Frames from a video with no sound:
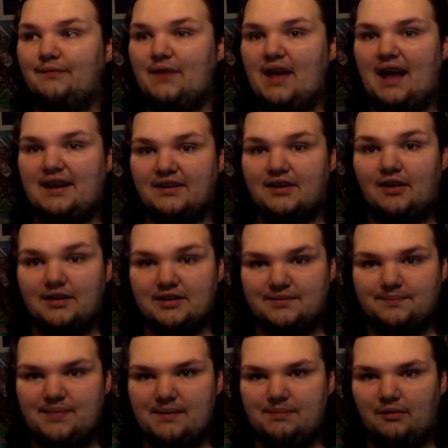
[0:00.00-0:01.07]
we had to call
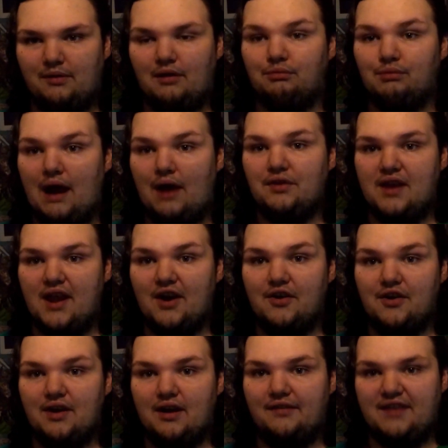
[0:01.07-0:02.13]
some people around the area